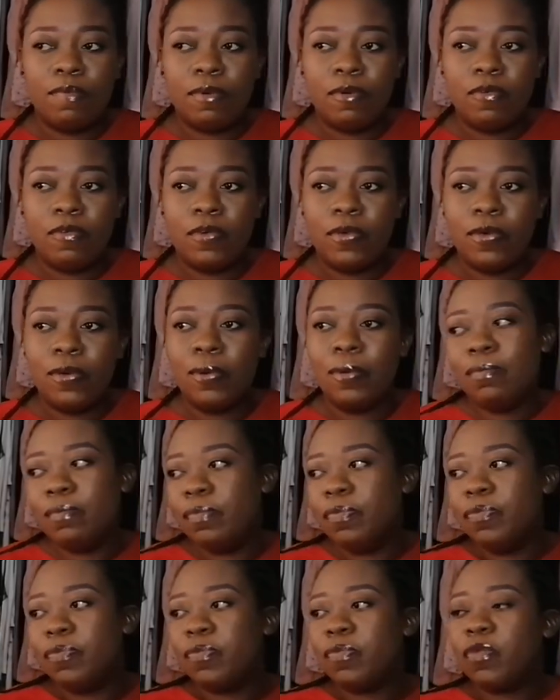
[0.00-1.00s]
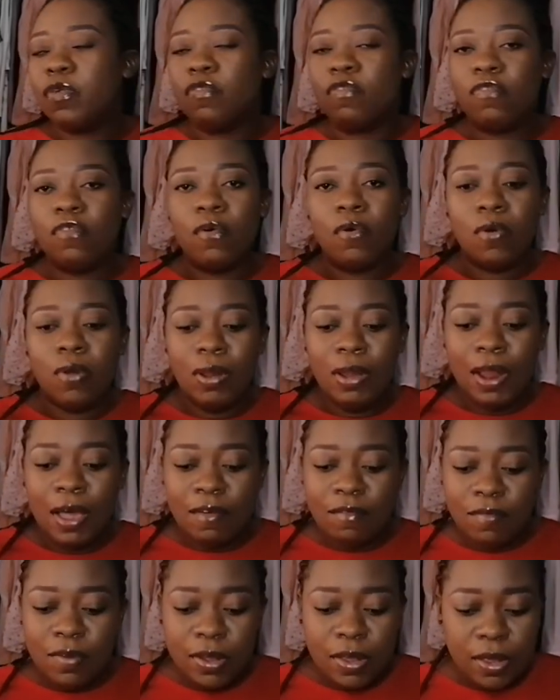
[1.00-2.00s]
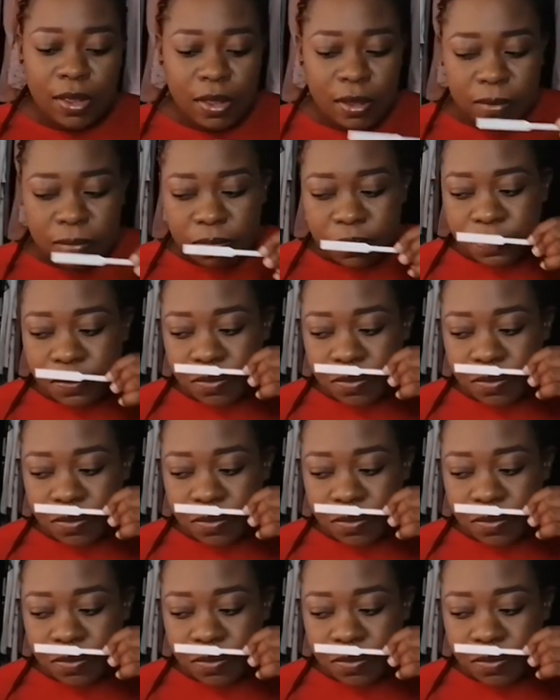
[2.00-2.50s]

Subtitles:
perfume. So Lovely.